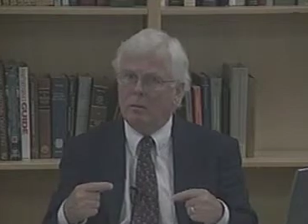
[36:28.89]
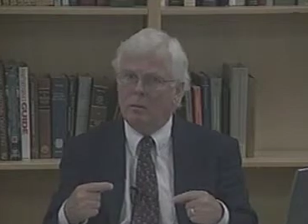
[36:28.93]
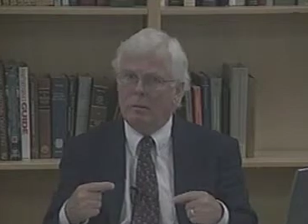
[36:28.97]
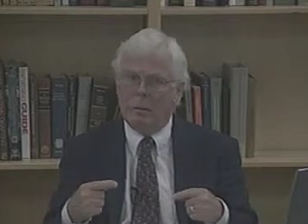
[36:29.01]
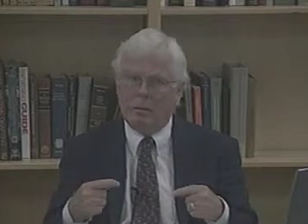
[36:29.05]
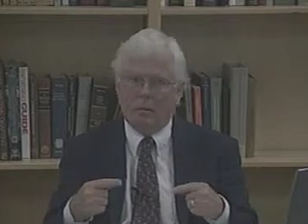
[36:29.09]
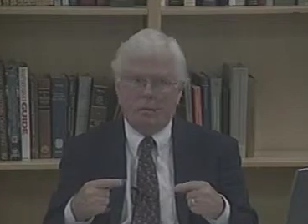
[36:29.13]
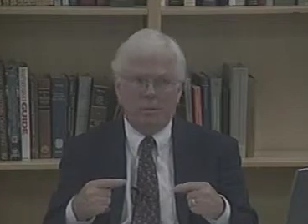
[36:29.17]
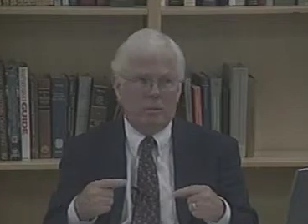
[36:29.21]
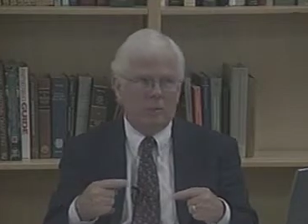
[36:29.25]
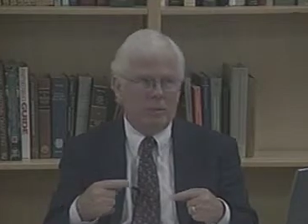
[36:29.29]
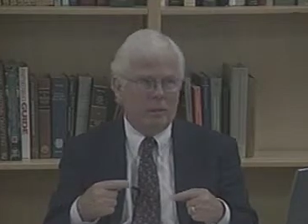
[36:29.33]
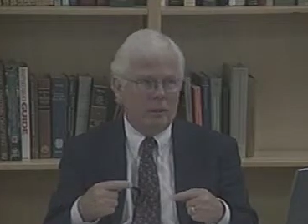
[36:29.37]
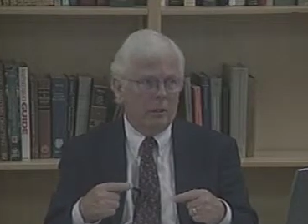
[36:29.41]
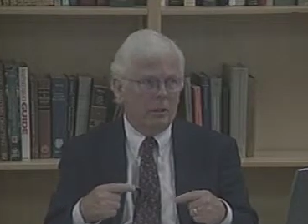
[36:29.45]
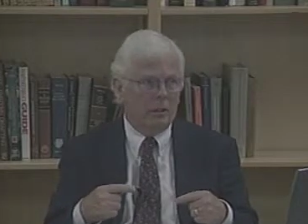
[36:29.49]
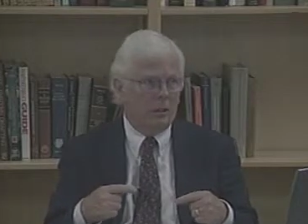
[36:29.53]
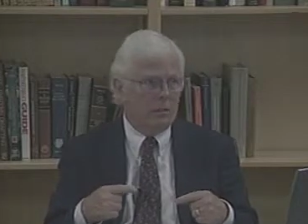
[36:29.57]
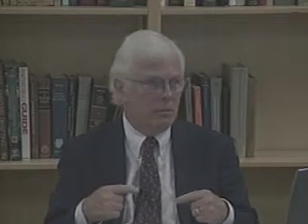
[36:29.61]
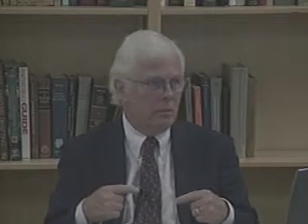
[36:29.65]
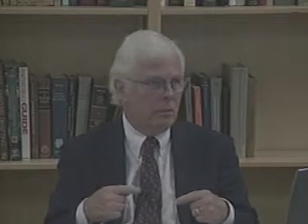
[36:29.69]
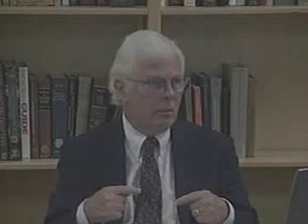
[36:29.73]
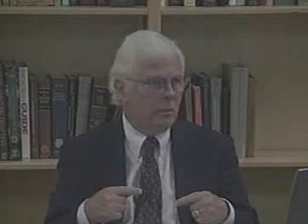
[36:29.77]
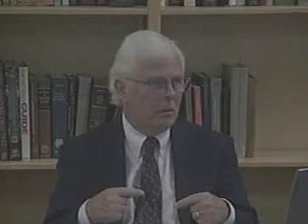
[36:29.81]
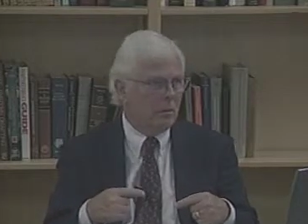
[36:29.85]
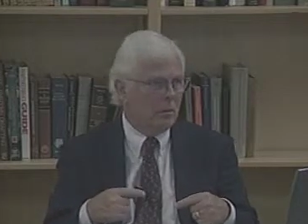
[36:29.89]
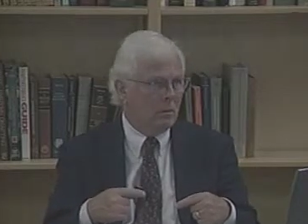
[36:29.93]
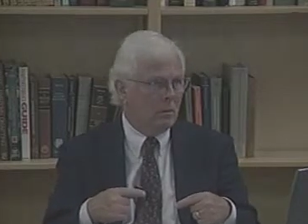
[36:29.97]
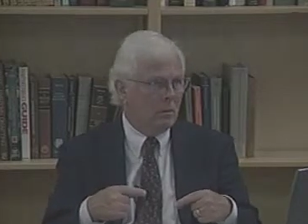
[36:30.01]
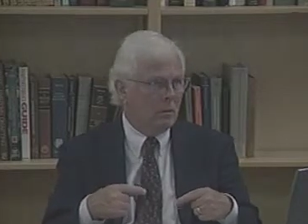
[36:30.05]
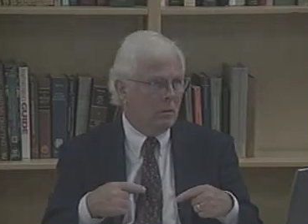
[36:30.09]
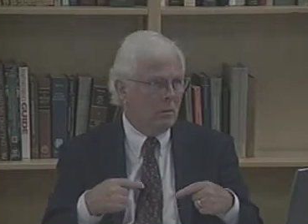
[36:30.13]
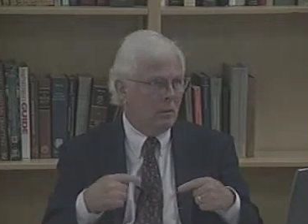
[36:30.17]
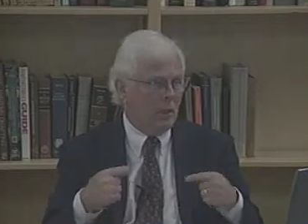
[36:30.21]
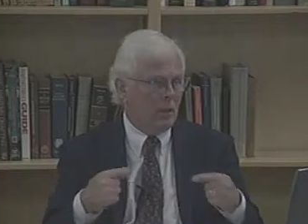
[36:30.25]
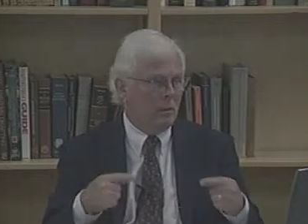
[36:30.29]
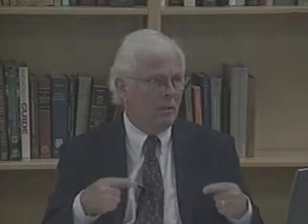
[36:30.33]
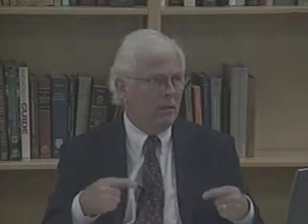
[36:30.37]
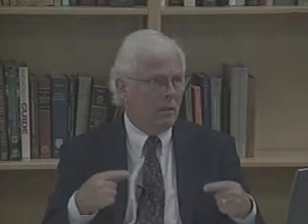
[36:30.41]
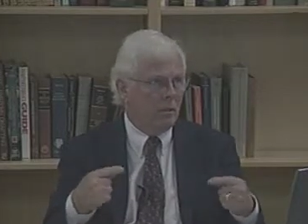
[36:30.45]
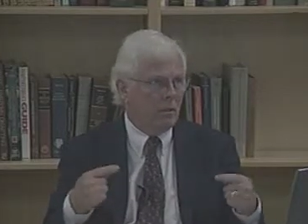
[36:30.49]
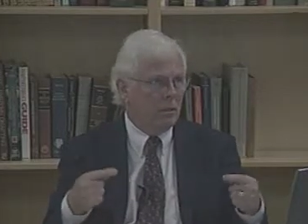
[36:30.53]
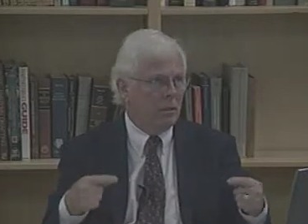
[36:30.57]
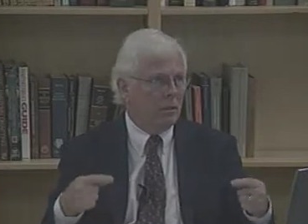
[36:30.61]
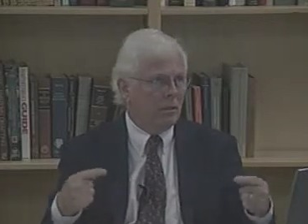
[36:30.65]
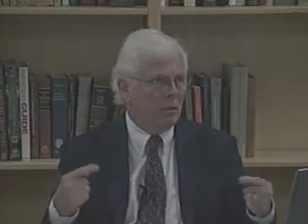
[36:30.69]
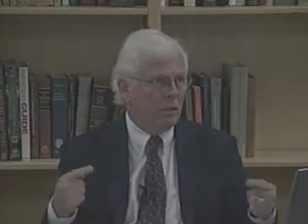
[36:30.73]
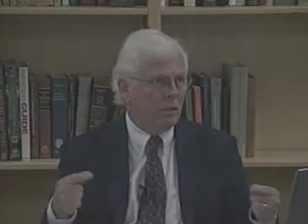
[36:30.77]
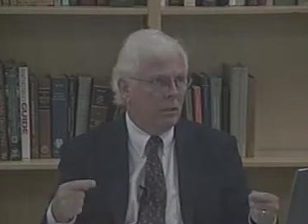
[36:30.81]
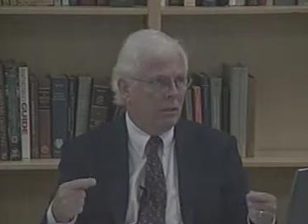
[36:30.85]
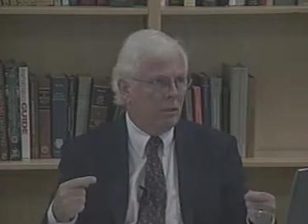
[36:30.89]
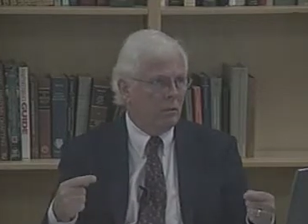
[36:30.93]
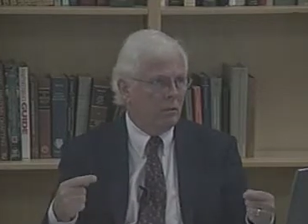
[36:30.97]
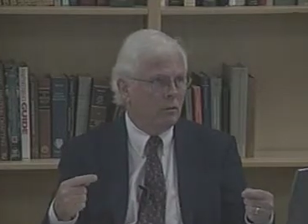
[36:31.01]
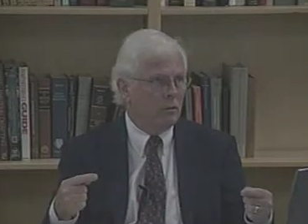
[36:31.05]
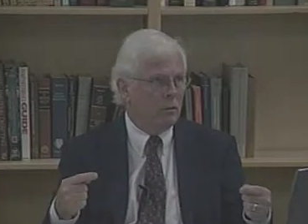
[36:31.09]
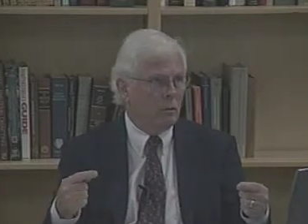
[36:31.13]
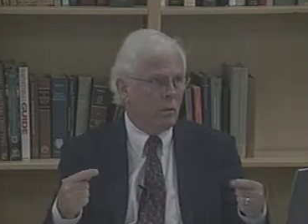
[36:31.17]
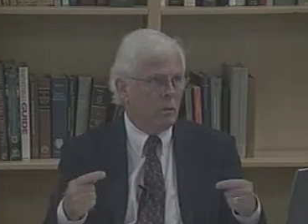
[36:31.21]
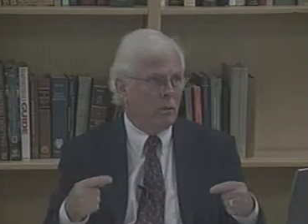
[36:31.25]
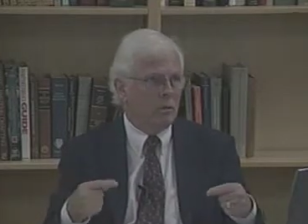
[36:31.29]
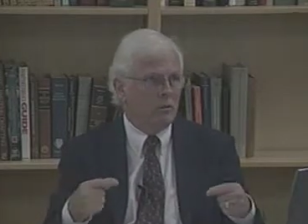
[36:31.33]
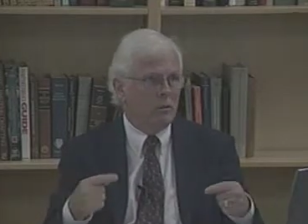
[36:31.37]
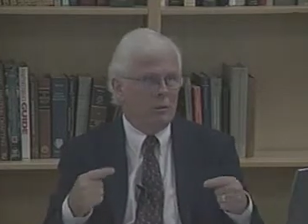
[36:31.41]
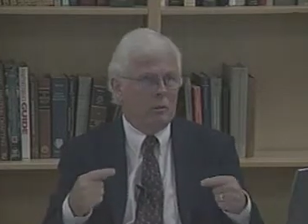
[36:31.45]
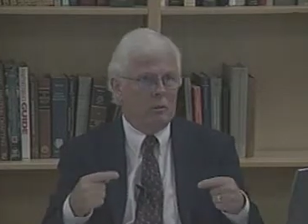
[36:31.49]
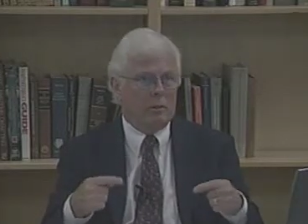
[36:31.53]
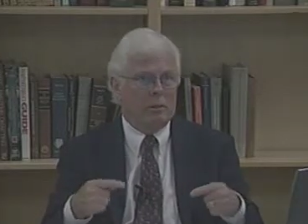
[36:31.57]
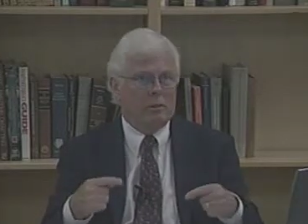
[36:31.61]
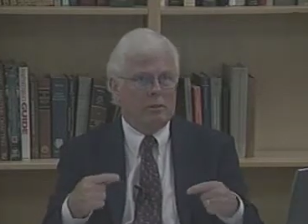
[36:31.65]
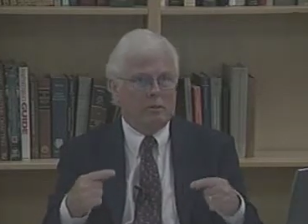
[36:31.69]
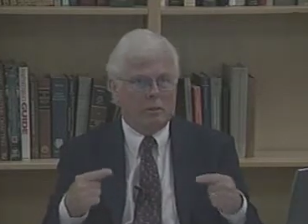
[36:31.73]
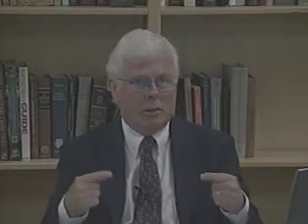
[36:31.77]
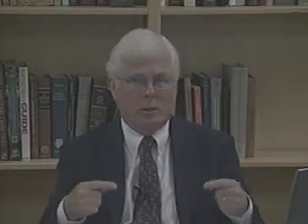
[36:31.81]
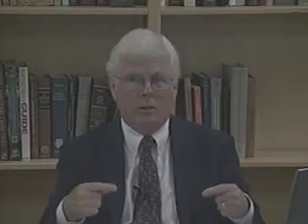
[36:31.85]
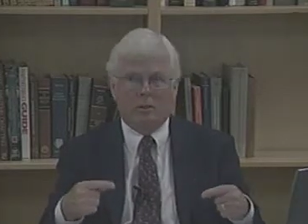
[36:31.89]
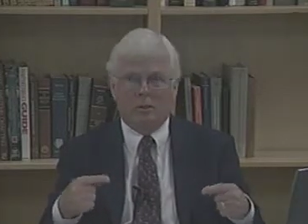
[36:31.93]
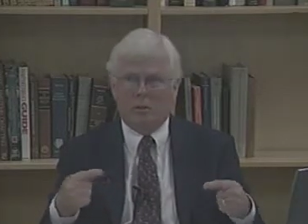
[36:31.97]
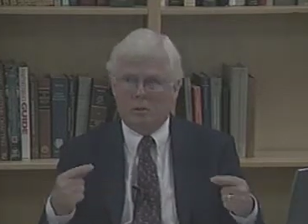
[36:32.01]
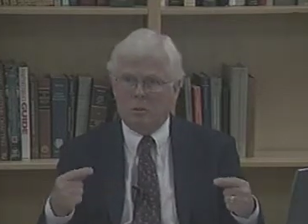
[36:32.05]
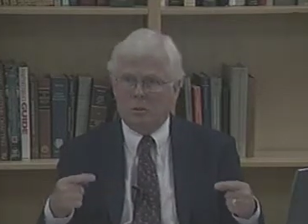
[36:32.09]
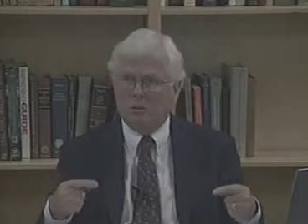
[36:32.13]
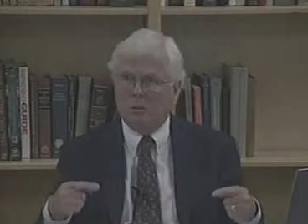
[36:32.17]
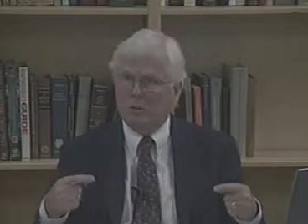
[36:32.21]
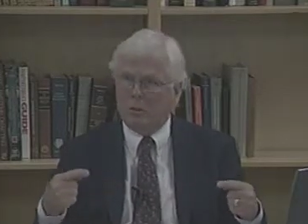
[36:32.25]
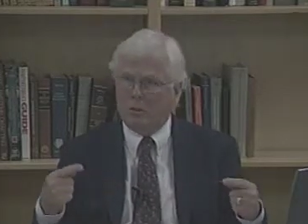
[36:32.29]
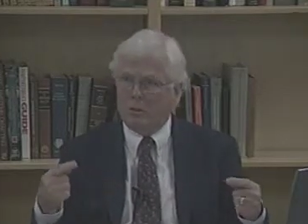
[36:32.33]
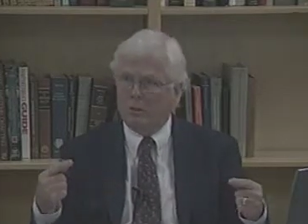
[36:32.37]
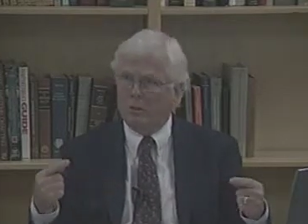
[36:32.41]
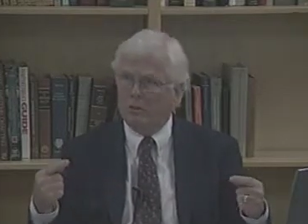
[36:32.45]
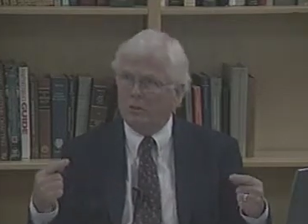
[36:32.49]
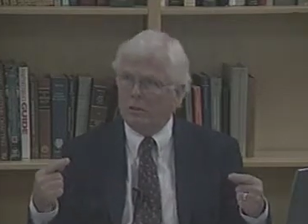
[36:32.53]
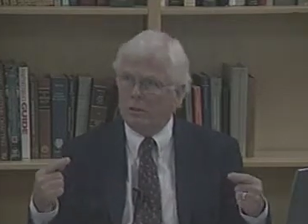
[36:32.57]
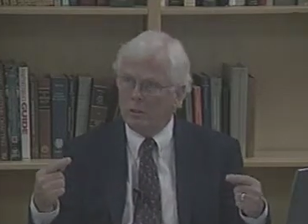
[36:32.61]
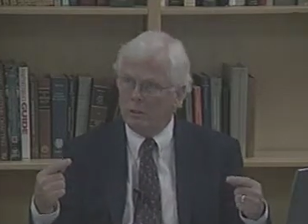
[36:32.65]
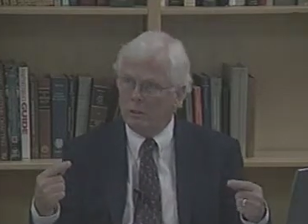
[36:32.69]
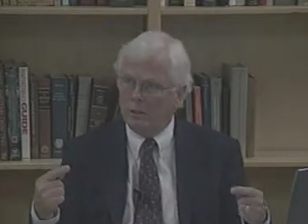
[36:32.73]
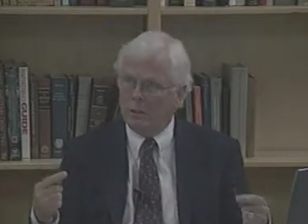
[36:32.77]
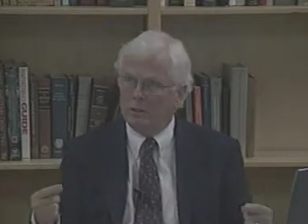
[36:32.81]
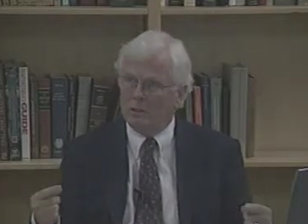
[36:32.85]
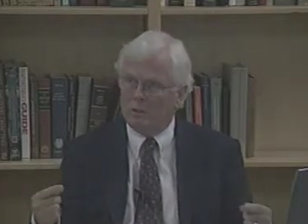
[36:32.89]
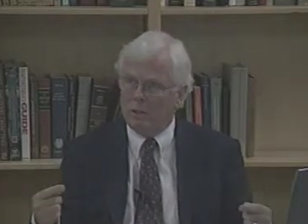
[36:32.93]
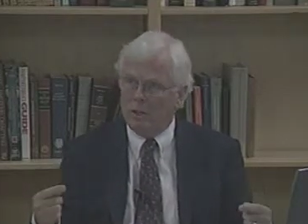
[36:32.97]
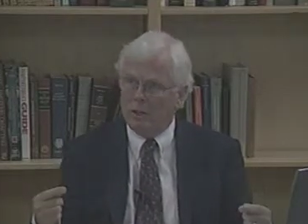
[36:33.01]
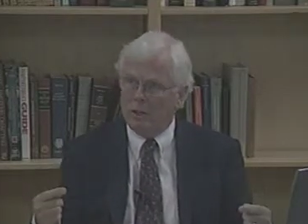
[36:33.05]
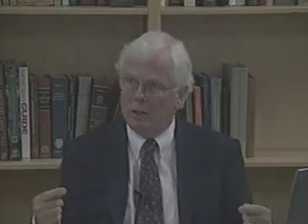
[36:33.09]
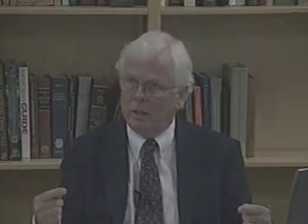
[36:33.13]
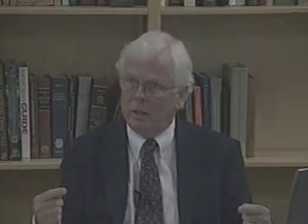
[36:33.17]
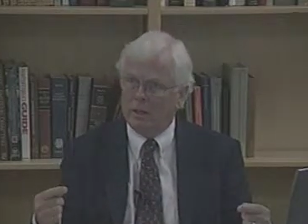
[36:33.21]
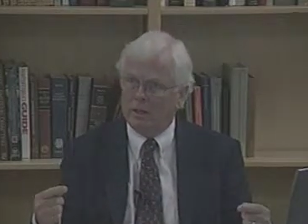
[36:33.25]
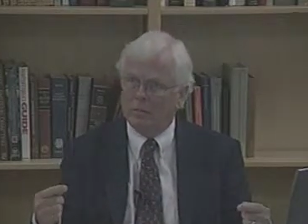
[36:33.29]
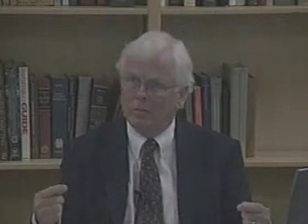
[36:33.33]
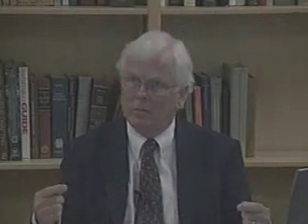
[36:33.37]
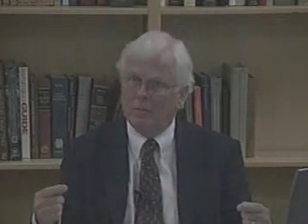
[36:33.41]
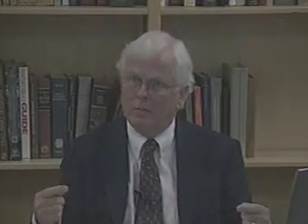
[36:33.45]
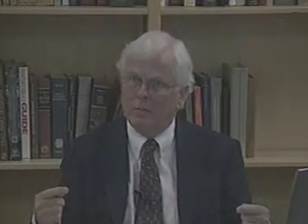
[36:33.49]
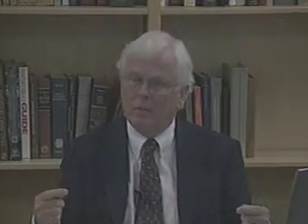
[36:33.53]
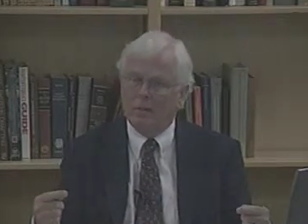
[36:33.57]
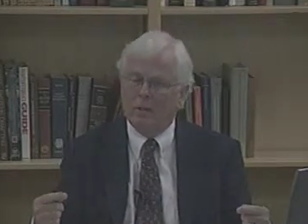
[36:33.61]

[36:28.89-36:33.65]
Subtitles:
both in not telling the truth, but also in the sexual sense of lying.